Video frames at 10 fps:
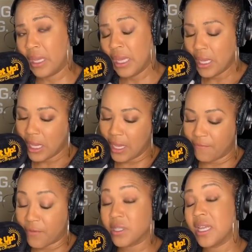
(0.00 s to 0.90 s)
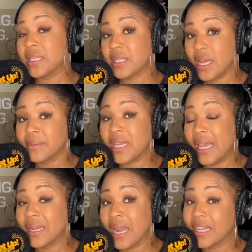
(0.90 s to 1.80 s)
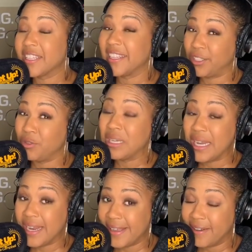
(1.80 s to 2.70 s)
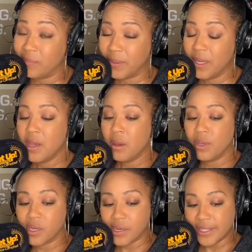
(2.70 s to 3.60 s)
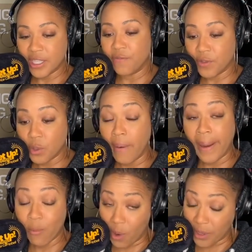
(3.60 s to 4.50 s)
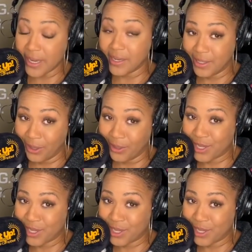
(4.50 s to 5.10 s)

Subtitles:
It first takes time to acknowledge that you need help, because if you are a working adult,